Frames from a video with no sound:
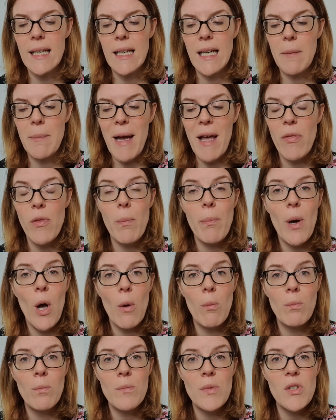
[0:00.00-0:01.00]
about the
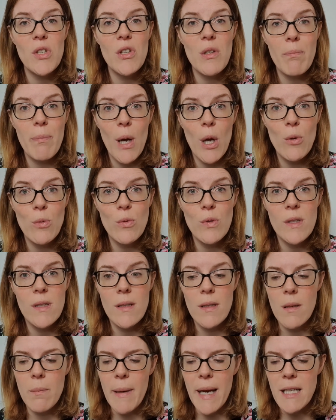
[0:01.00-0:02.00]
bombs and the boats
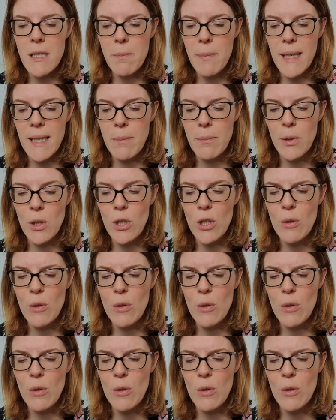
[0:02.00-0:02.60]
and the bad people